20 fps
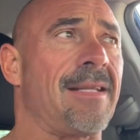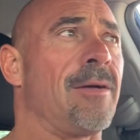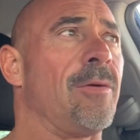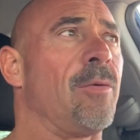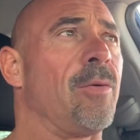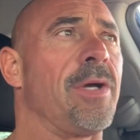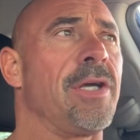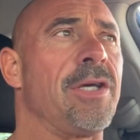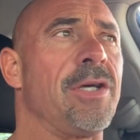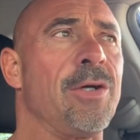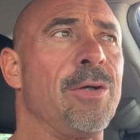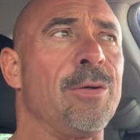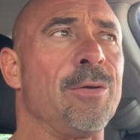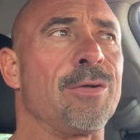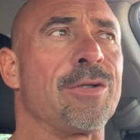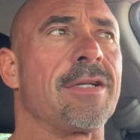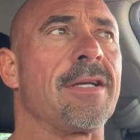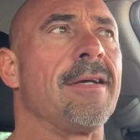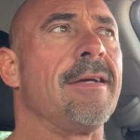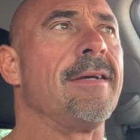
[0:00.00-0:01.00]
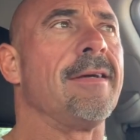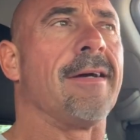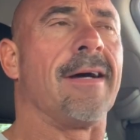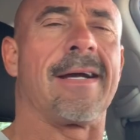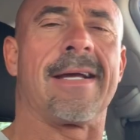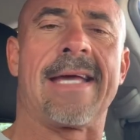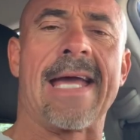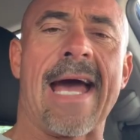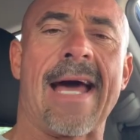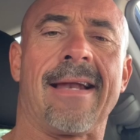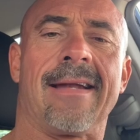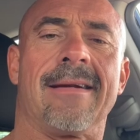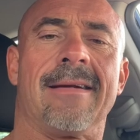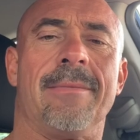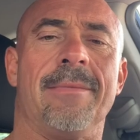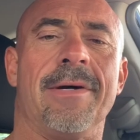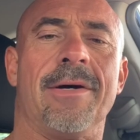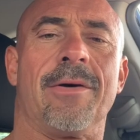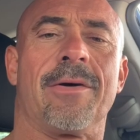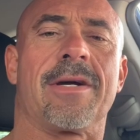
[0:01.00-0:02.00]
We used a gallon of
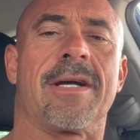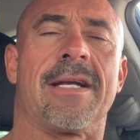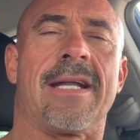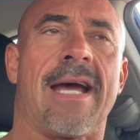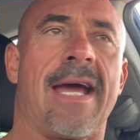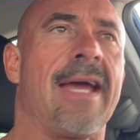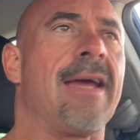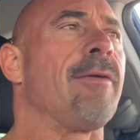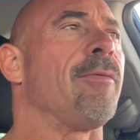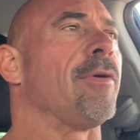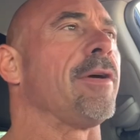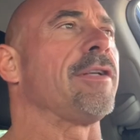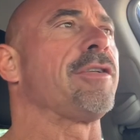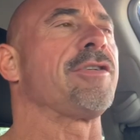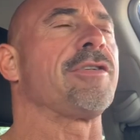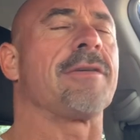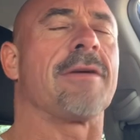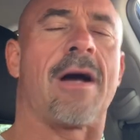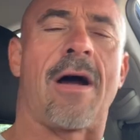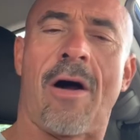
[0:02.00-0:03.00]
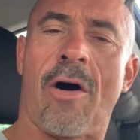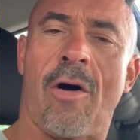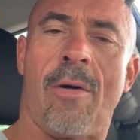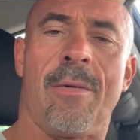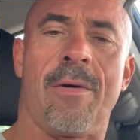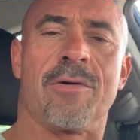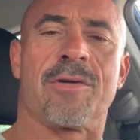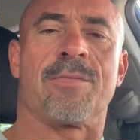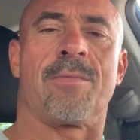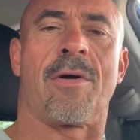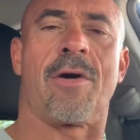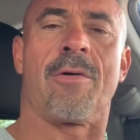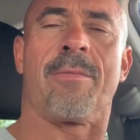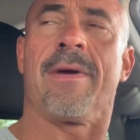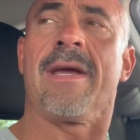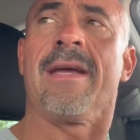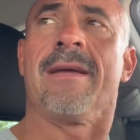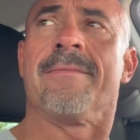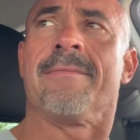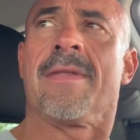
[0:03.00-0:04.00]
milk a day, which almost broke
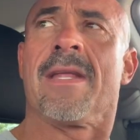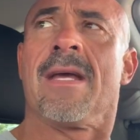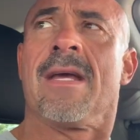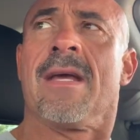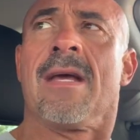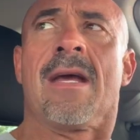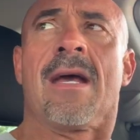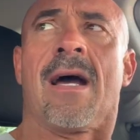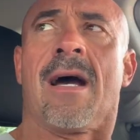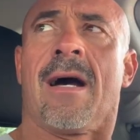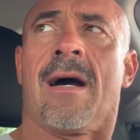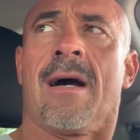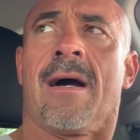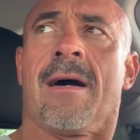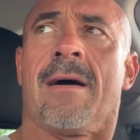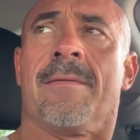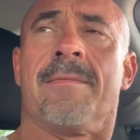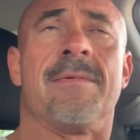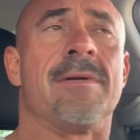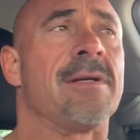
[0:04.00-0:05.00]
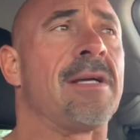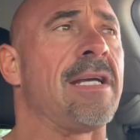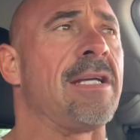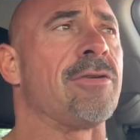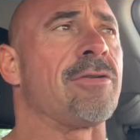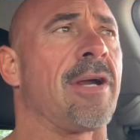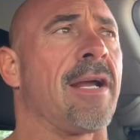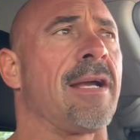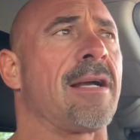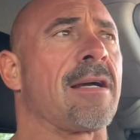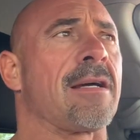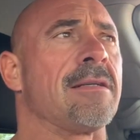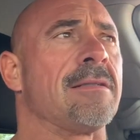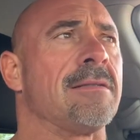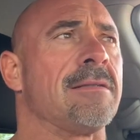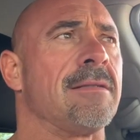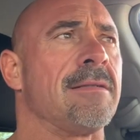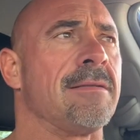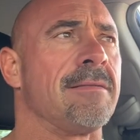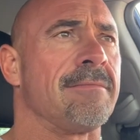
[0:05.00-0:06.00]
me. He drank
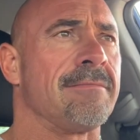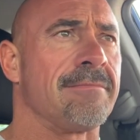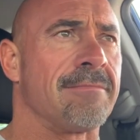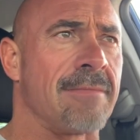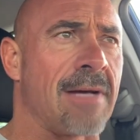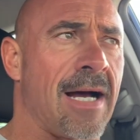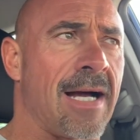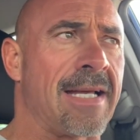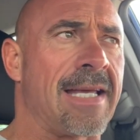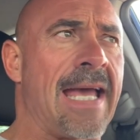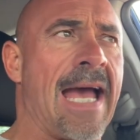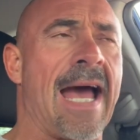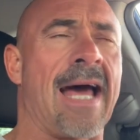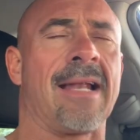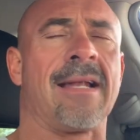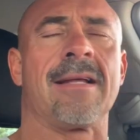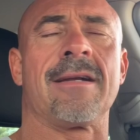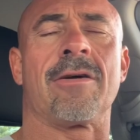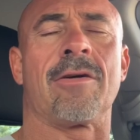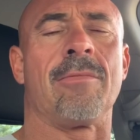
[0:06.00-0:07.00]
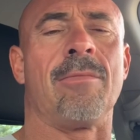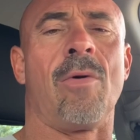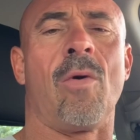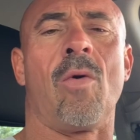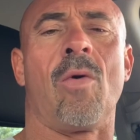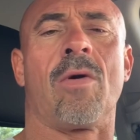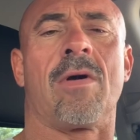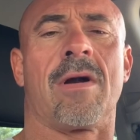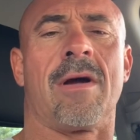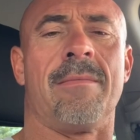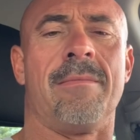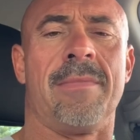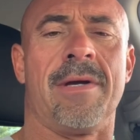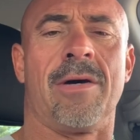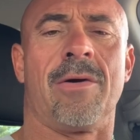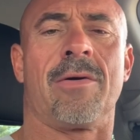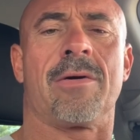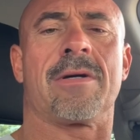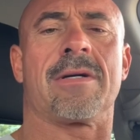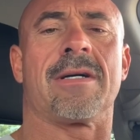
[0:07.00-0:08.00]
a gallon or more of
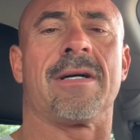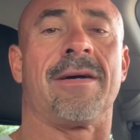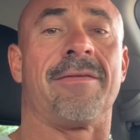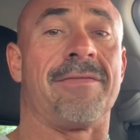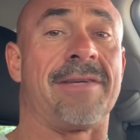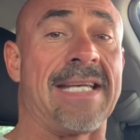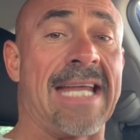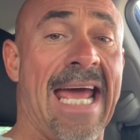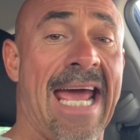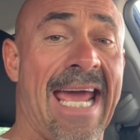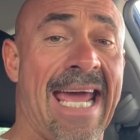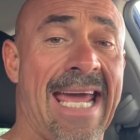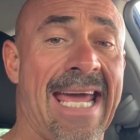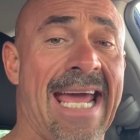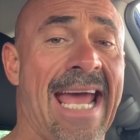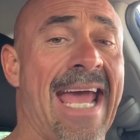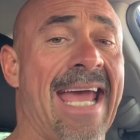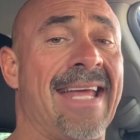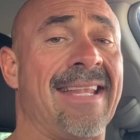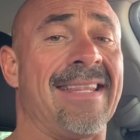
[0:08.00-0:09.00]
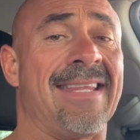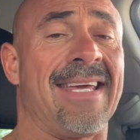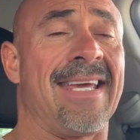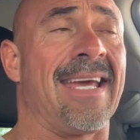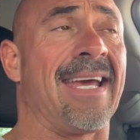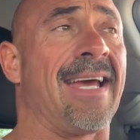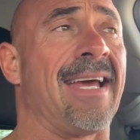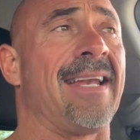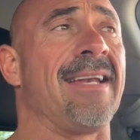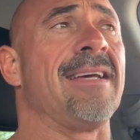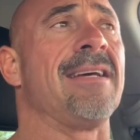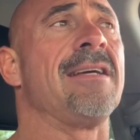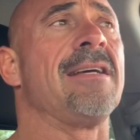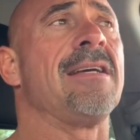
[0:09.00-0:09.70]
milk a day, and then